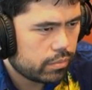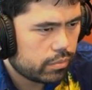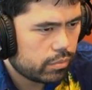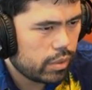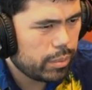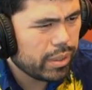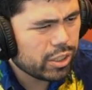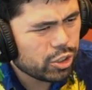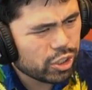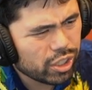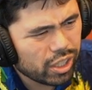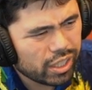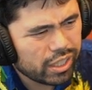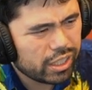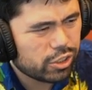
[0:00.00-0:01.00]
Maybe I should have
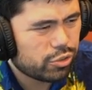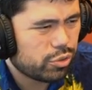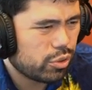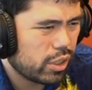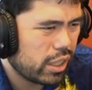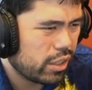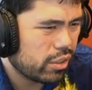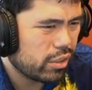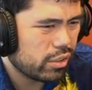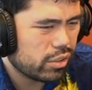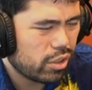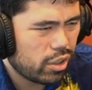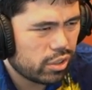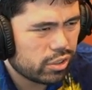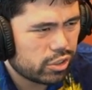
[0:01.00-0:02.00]
gone h4. I don't know. It's
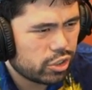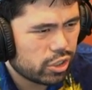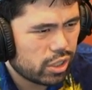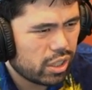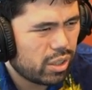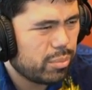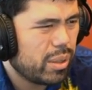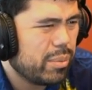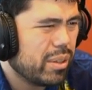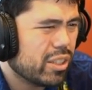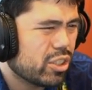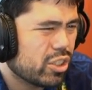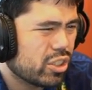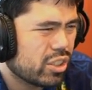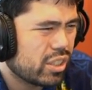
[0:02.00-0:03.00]
hard to judge. Or maybe I
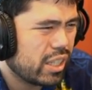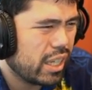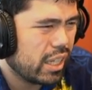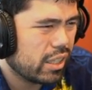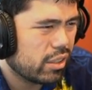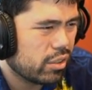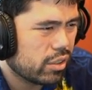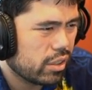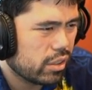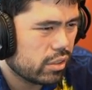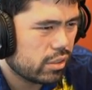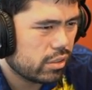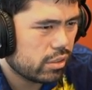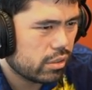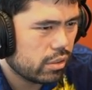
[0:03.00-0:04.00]
should just take. And okay,
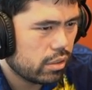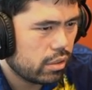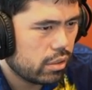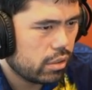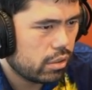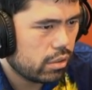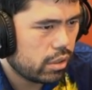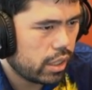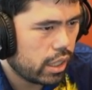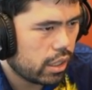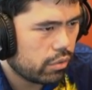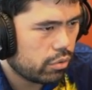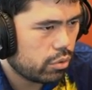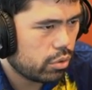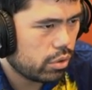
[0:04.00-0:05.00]
let's take,
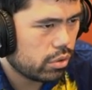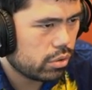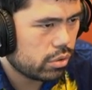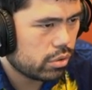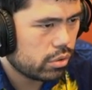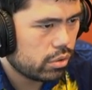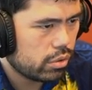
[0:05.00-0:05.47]
of course.